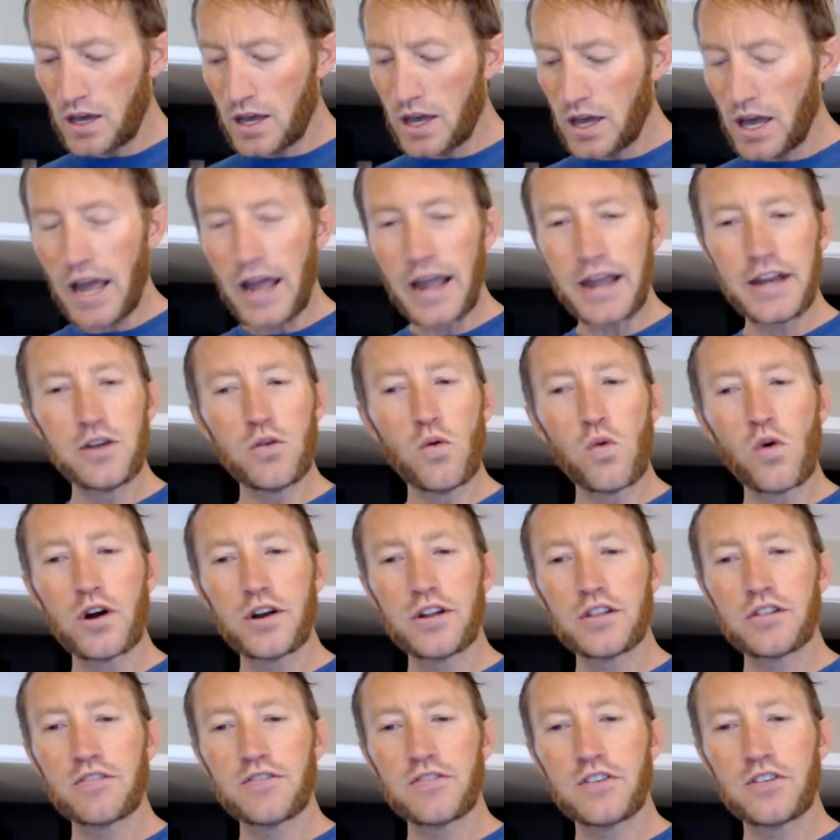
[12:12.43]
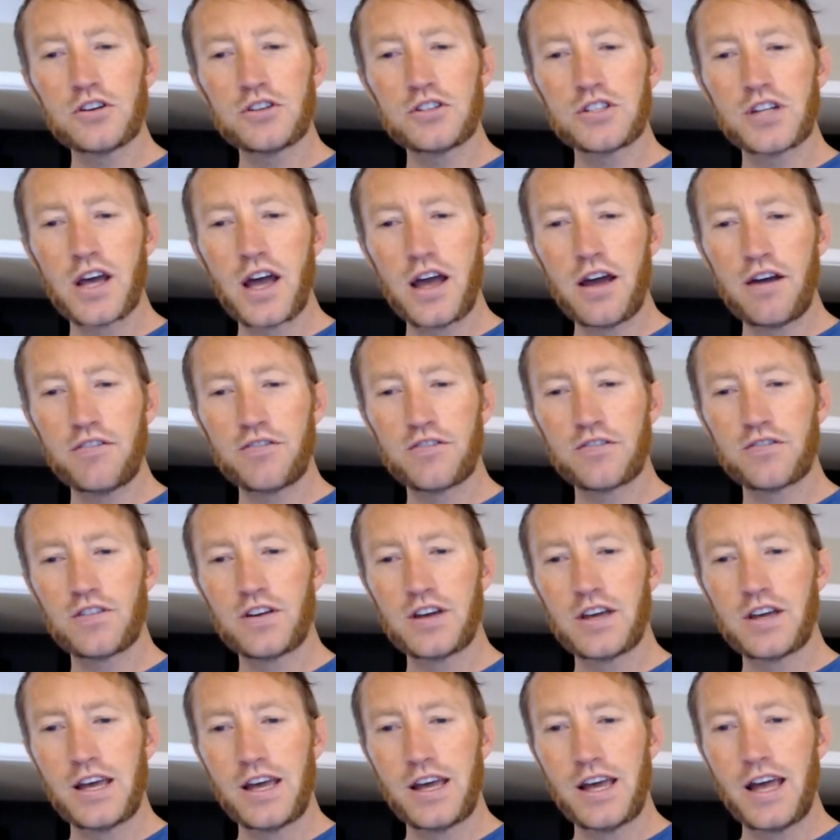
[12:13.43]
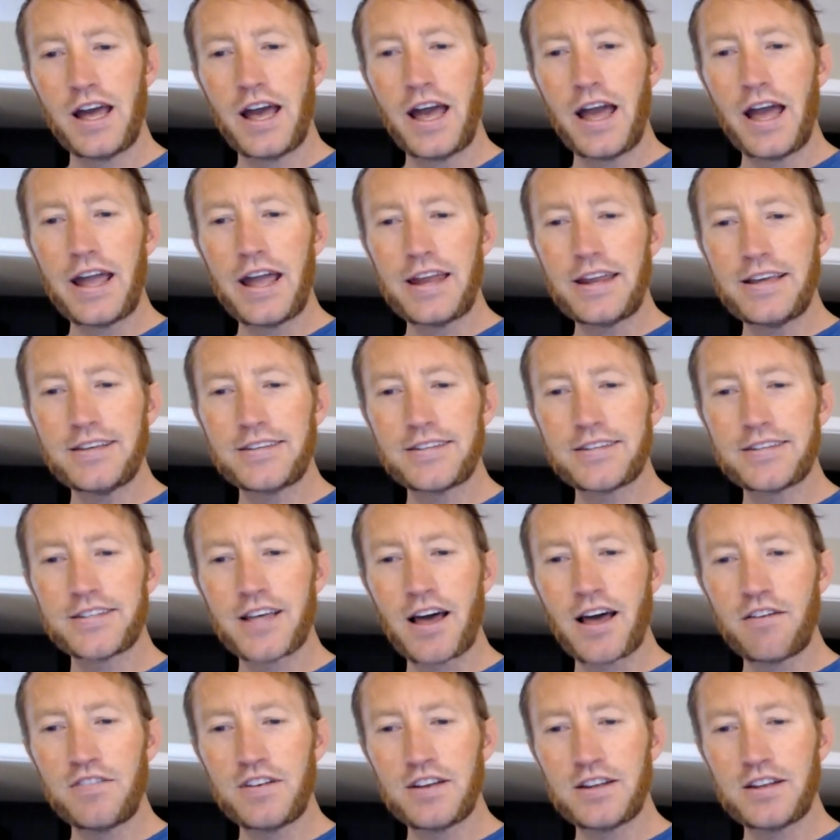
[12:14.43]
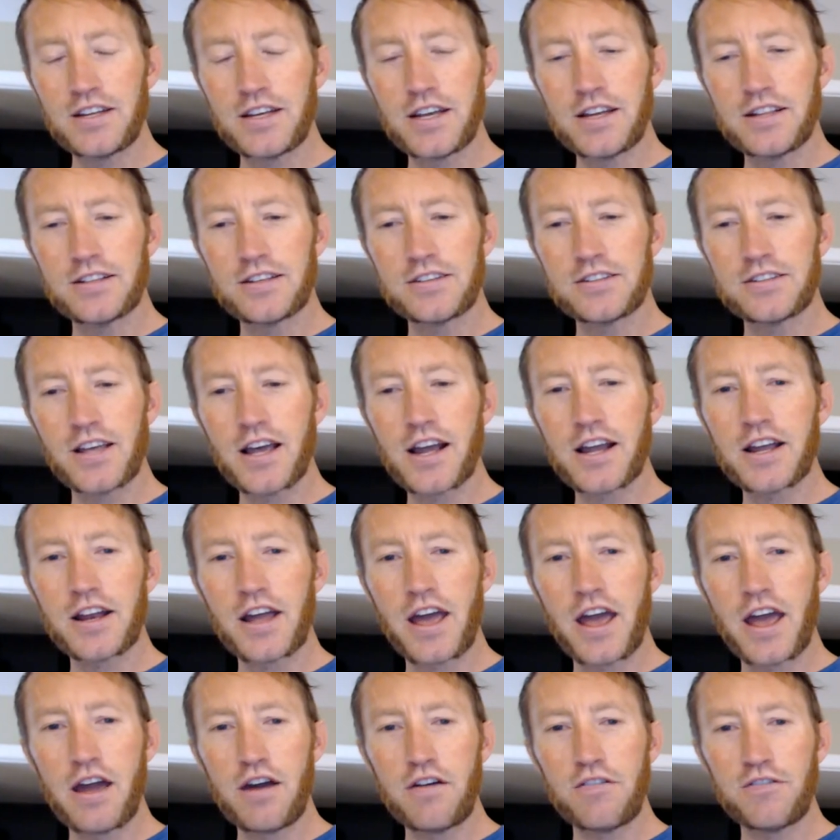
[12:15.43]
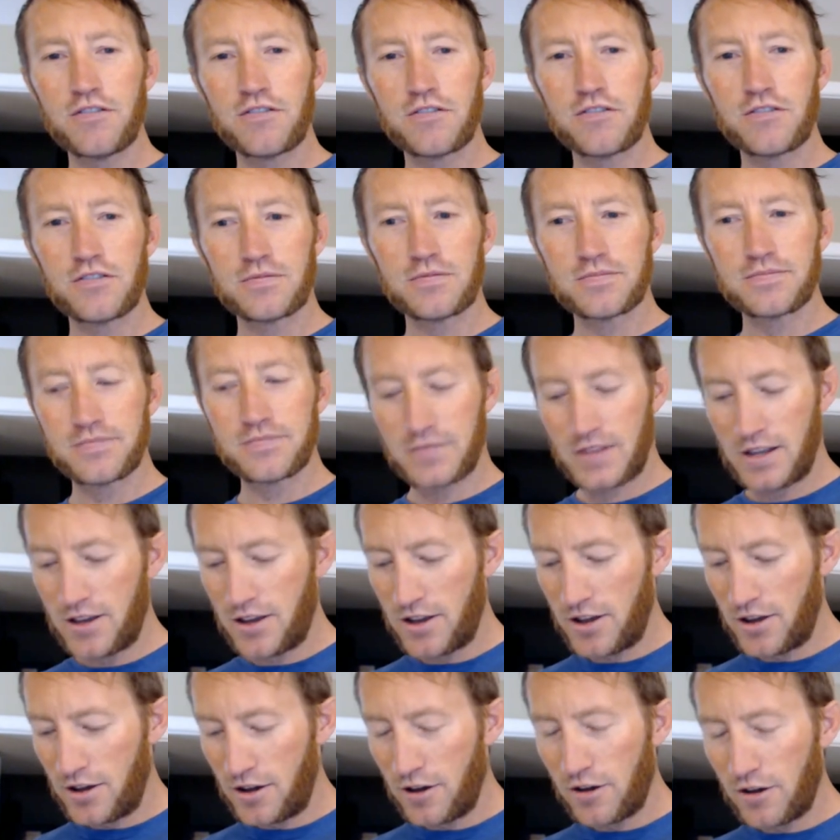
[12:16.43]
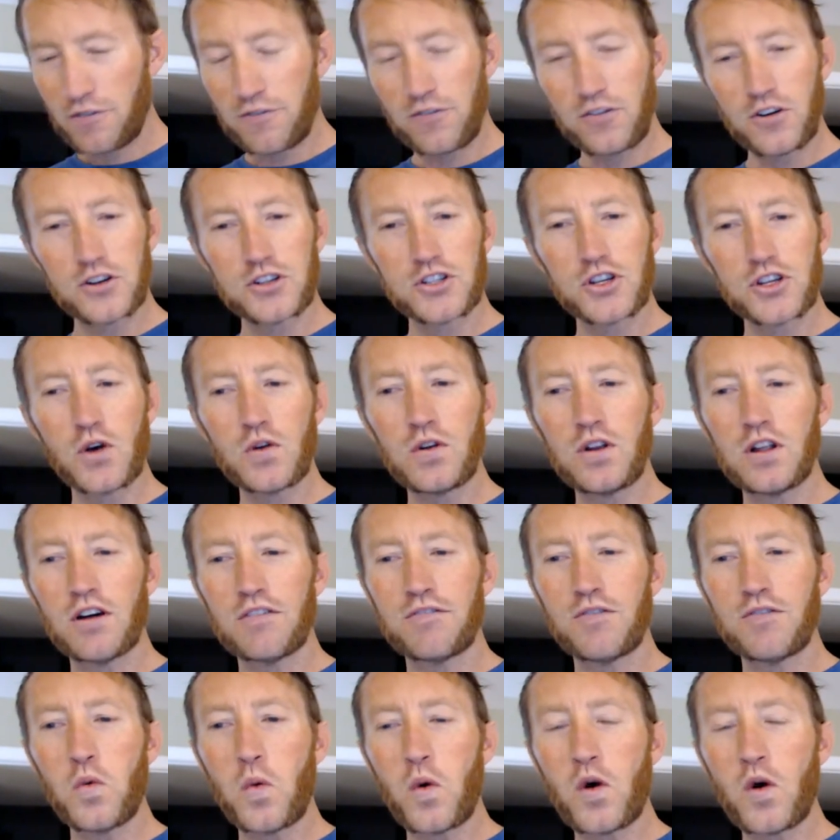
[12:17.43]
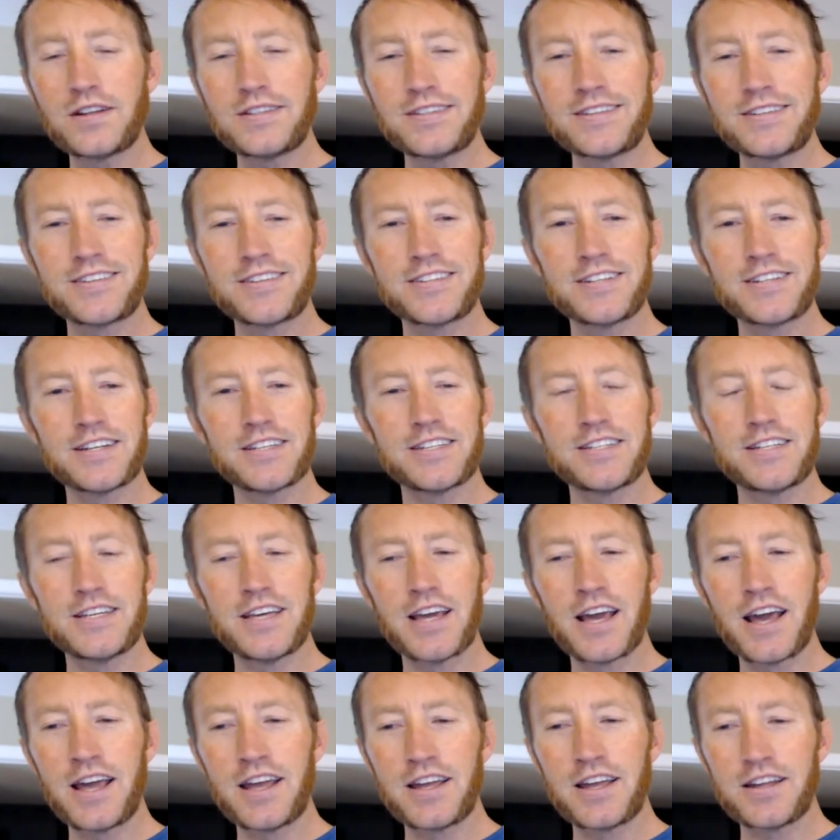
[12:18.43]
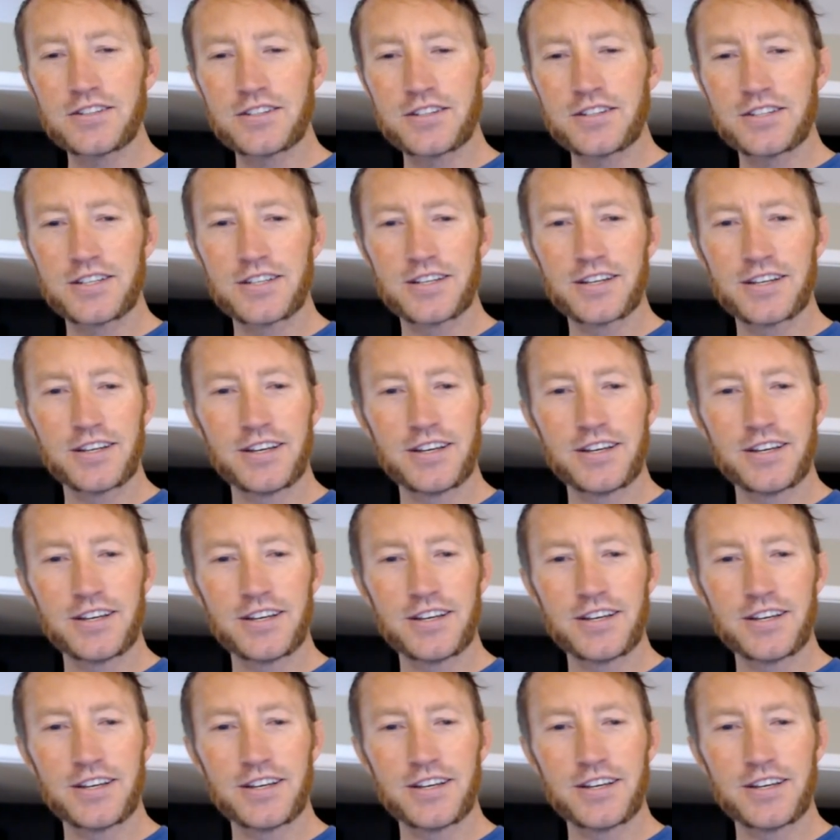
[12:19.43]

81 in the first half, 87 in the second half for a total of 168.